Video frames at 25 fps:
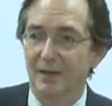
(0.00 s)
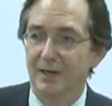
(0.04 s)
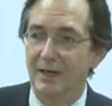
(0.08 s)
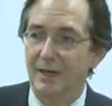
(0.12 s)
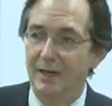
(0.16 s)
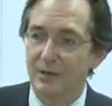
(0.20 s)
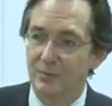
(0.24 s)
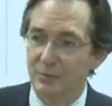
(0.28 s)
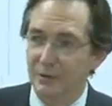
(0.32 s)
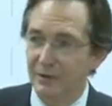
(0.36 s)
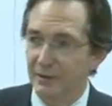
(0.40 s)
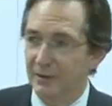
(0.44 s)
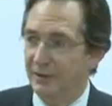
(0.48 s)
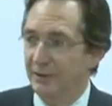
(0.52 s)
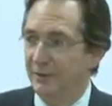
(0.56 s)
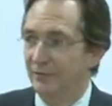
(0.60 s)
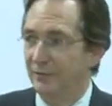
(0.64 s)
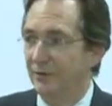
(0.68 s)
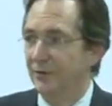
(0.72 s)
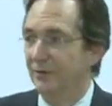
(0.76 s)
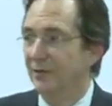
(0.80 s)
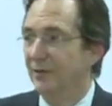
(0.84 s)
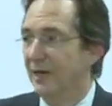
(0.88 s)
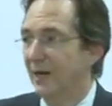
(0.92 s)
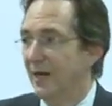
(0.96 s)
And believe
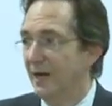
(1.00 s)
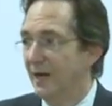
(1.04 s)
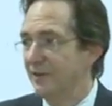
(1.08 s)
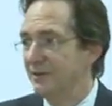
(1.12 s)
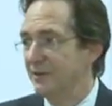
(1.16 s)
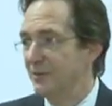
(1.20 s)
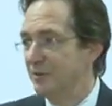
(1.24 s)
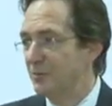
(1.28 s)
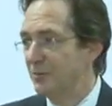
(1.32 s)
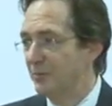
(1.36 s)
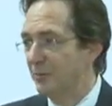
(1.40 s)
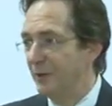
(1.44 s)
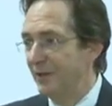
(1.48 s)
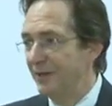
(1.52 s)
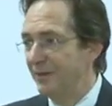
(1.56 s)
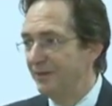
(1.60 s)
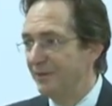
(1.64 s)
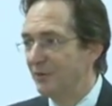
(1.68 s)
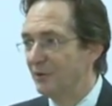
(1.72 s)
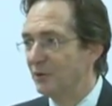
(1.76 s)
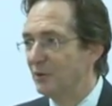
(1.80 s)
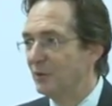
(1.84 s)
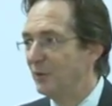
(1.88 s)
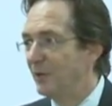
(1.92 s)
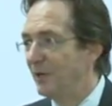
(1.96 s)
it or not, despite
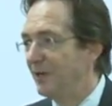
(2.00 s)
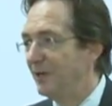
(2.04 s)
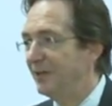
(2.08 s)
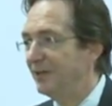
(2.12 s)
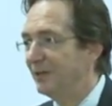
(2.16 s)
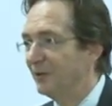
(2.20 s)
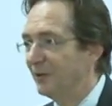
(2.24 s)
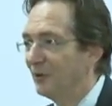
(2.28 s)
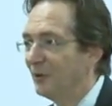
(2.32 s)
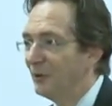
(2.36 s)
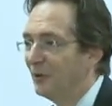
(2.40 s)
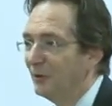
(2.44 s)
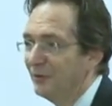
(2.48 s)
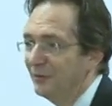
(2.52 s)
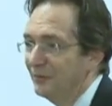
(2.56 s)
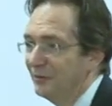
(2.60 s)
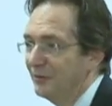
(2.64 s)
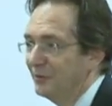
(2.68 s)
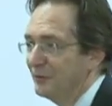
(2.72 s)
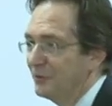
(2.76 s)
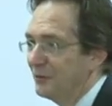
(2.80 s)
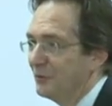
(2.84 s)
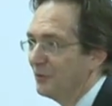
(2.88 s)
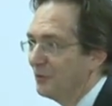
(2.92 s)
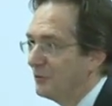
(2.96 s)
the queen and all of
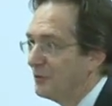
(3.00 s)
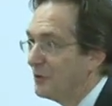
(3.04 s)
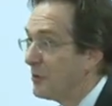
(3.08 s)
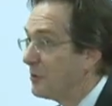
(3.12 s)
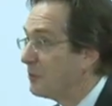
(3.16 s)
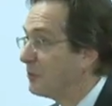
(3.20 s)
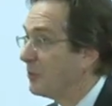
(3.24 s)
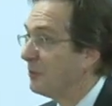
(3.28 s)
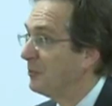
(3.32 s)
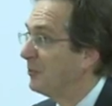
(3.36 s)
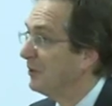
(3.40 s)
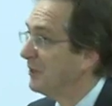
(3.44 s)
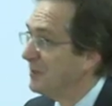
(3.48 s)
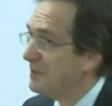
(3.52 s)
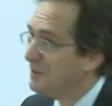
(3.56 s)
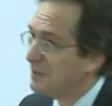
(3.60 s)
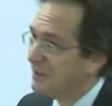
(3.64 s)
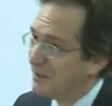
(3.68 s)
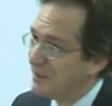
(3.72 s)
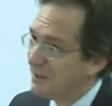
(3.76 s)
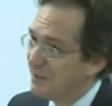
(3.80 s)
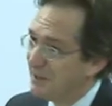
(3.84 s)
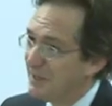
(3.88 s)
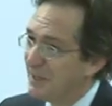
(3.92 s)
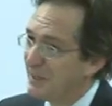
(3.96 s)
the sort of the
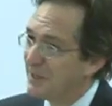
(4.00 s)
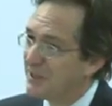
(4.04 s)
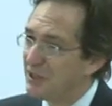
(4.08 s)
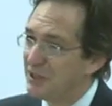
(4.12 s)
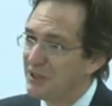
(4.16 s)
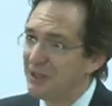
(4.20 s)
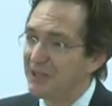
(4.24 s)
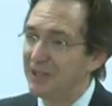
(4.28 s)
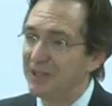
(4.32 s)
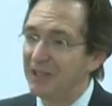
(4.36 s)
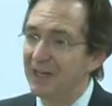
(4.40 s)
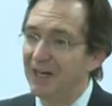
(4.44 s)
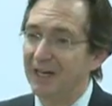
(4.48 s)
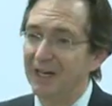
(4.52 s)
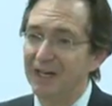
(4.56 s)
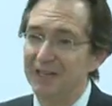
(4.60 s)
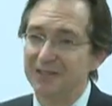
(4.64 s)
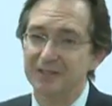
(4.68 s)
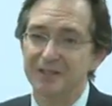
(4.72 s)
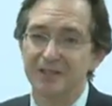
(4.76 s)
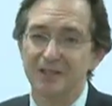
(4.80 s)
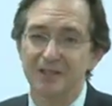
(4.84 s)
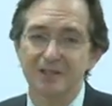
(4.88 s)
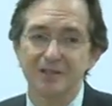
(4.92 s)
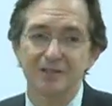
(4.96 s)
publicity that she
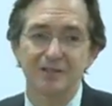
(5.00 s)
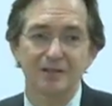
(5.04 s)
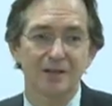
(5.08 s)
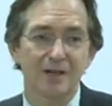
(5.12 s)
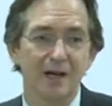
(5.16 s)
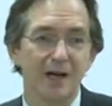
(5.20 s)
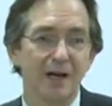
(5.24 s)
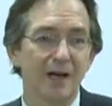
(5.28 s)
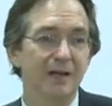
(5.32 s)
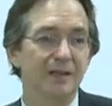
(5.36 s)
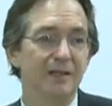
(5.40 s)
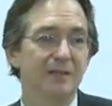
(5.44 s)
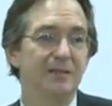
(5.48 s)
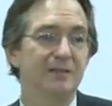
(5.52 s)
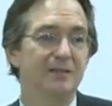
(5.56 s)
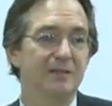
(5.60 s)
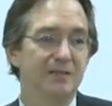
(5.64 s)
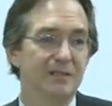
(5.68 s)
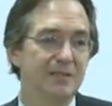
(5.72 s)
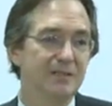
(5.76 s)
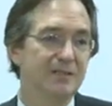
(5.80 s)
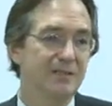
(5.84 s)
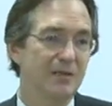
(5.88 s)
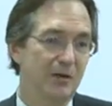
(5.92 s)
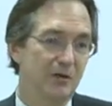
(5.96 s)
gets, it is a highly
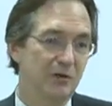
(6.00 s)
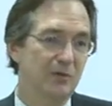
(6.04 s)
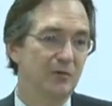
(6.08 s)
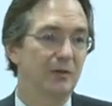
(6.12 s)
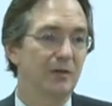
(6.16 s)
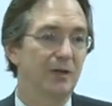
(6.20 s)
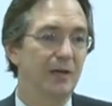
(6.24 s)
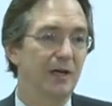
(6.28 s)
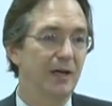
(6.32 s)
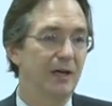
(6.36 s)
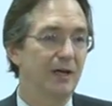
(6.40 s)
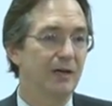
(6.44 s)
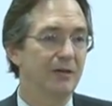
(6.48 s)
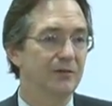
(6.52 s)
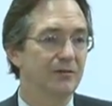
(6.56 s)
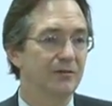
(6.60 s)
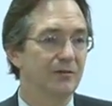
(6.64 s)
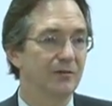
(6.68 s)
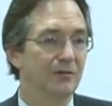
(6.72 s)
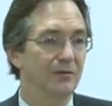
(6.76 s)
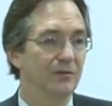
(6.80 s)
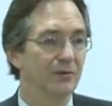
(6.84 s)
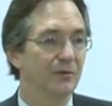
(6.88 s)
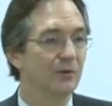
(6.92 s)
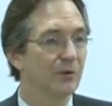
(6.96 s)

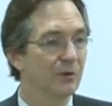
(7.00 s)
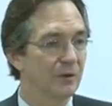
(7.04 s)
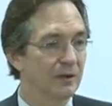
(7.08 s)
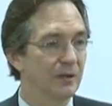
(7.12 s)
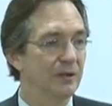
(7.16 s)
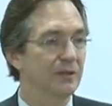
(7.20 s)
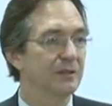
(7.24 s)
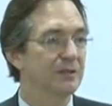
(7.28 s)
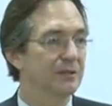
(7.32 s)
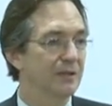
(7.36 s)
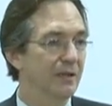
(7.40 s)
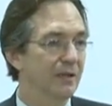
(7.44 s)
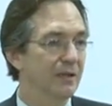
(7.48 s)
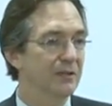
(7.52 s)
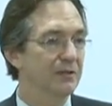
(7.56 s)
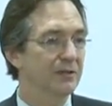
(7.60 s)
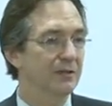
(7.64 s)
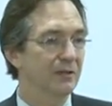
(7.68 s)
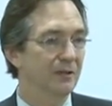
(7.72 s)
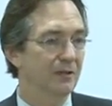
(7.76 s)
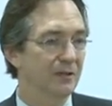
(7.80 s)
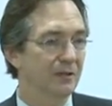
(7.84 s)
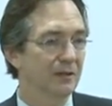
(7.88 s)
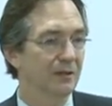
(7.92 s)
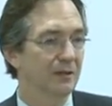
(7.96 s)
decentralized
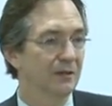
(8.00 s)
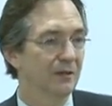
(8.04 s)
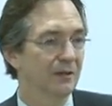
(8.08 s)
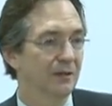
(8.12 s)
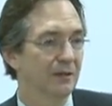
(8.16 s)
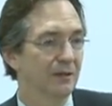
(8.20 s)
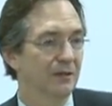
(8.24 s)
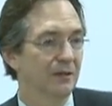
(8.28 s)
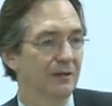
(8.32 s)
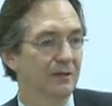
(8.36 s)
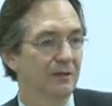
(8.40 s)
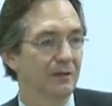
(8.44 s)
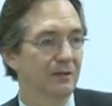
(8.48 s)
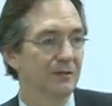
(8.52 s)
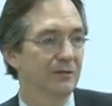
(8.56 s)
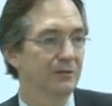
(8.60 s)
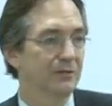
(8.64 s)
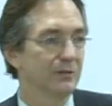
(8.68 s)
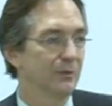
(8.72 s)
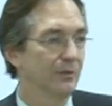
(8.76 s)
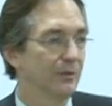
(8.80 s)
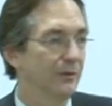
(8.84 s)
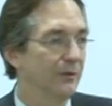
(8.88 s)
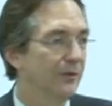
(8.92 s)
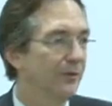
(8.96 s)
organization.
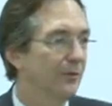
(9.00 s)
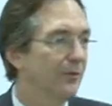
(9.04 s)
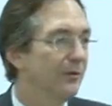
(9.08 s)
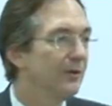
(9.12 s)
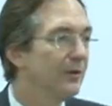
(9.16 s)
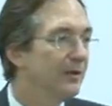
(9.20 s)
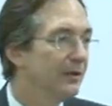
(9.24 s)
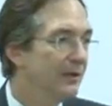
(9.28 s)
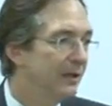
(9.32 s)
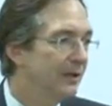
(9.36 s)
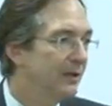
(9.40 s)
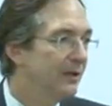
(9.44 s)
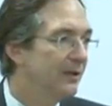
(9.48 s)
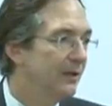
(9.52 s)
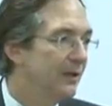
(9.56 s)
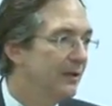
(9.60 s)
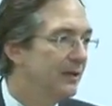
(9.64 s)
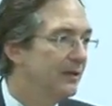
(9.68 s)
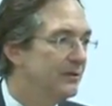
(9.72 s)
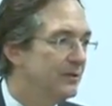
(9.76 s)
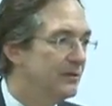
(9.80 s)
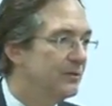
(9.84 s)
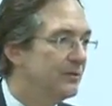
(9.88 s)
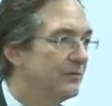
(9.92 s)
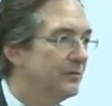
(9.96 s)
So authority
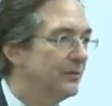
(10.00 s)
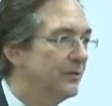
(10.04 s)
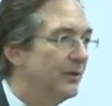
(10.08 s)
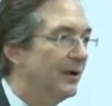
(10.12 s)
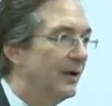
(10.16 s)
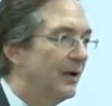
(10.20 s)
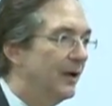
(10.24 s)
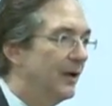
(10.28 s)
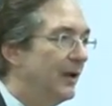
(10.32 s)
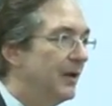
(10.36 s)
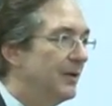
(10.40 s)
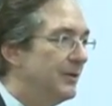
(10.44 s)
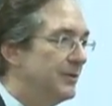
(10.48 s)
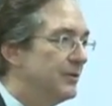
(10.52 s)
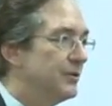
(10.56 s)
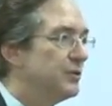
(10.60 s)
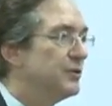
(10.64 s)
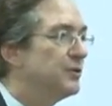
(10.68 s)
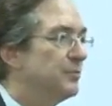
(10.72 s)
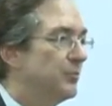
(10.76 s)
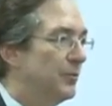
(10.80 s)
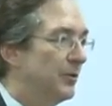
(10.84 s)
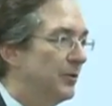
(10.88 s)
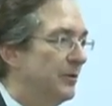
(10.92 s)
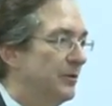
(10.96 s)
is uh,
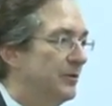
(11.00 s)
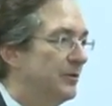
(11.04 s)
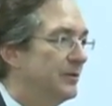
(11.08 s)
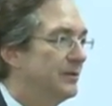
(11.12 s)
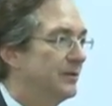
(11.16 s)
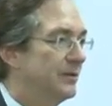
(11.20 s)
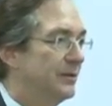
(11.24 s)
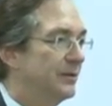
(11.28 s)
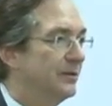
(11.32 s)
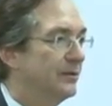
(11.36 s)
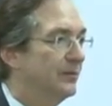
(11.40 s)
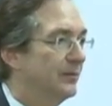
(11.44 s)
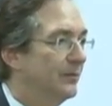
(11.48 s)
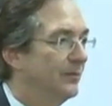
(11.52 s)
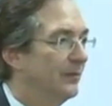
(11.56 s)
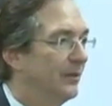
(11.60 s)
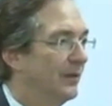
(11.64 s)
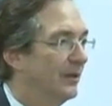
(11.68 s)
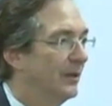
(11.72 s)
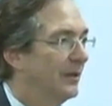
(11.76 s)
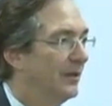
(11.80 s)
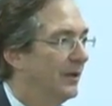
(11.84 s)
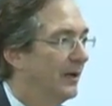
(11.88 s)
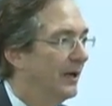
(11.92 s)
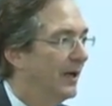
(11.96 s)
dispersed
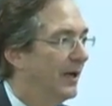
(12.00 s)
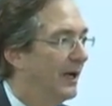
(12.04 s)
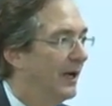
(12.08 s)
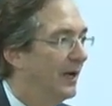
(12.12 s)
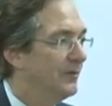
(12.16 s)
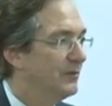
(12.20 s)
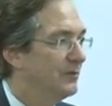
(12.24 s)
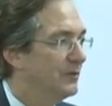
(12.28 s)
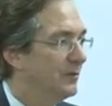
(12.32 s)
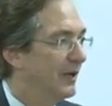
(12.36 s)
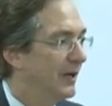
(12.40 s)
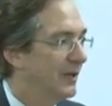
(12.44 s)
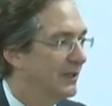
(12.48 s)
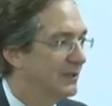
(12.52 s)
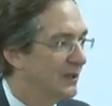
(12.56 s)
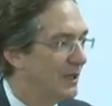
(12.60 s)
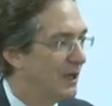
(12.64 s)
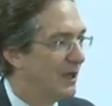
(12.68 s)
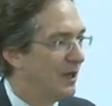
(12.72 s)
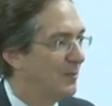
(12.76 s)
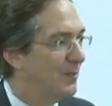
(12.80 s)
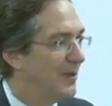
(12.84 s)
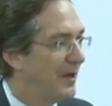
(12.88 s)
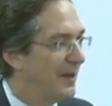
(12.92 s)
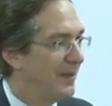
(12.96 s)
within the hive. So I'll
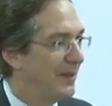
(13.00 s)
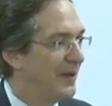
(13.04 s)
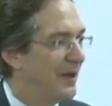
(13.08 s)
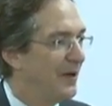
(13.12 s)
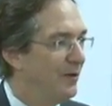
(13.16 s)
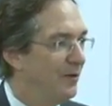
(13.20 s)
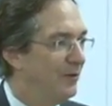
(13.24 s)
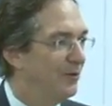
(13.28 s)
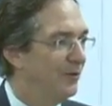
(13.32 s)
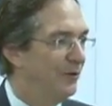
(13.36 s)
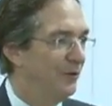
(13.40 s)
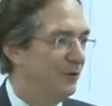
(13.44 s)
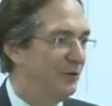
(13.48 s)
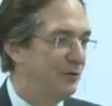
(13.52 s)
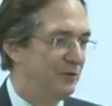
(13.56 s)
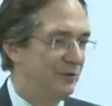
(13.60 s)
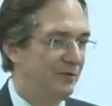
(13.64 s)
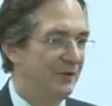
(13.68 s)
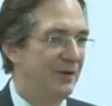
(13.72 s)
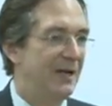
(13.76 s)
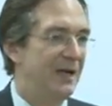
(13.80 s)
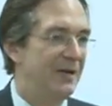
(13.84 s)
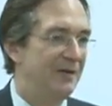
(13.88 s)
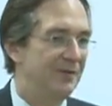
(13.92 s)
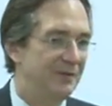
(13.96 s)
talk about that, those
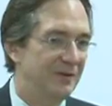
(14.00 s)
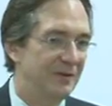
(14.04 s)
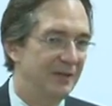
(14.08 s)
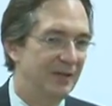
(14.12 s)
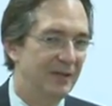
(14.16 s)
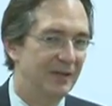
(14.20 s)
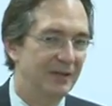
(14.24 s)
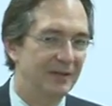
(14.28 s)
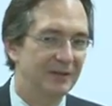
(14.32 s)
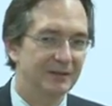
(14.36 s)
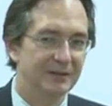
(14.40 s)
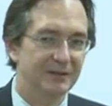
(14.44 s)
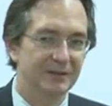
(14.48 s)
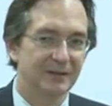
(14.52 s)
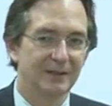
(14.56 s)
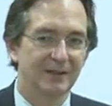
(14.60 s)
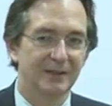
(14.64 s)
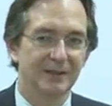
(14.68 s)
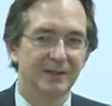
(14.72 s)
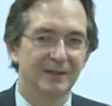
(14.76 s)
five things